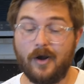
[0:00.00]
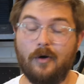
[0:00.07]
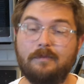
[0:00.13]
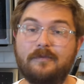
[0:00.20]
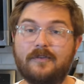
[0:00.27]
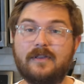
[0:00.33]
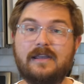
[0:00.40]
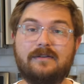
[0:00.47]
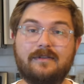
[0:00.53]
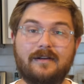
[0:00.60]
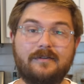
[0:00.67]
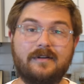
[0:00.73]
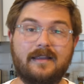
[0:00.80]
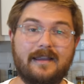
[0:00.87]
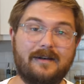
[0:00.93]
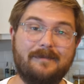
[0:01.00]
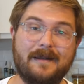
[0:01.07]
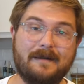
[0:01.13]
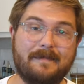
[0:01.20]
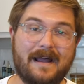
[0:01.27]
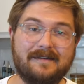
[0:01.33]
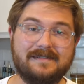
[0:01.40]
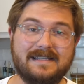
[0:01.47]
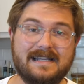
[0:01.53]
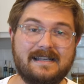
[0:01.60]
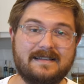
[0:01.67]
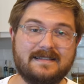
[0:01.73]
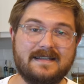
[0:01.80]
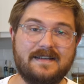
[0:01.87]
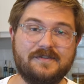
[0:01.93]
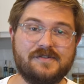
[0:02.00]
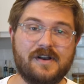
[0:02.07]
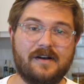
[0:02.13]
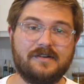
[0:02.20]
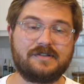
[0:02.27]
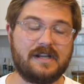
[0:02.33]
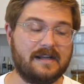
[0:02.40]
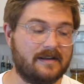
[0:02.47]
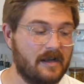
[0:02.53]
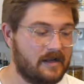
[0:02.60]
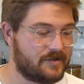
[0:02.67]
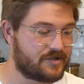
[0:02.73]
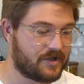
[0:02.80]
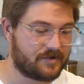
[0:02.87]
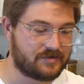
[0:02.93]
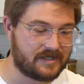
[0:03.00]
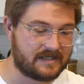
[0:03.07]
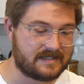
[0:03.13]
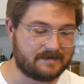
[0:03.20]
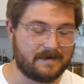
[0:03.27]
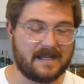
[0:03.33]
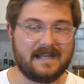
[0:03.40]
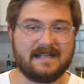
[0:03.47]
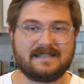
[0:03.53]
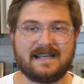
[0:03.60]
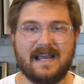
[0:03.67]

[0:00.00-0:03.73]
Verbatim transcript: Hopefully, you learned a little bit about DC charging charging speeds,